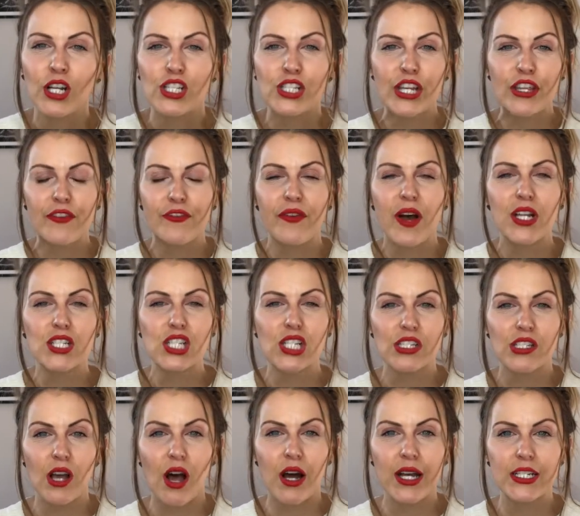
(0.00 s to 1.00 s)
So the
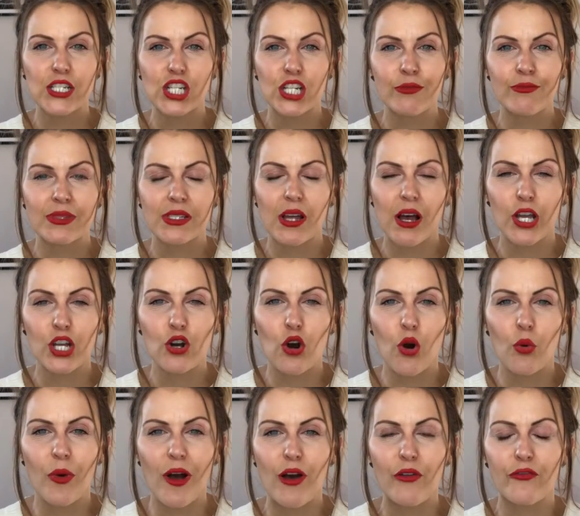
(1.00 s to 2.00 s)
first items that I
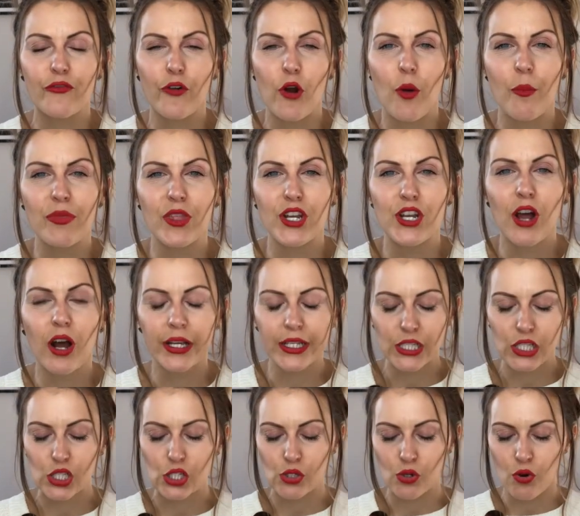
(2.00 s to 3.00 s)
got were from the
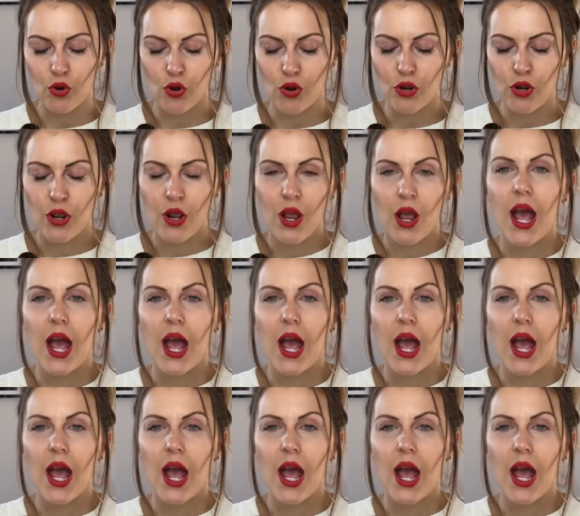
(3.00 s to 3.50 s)
Nike store,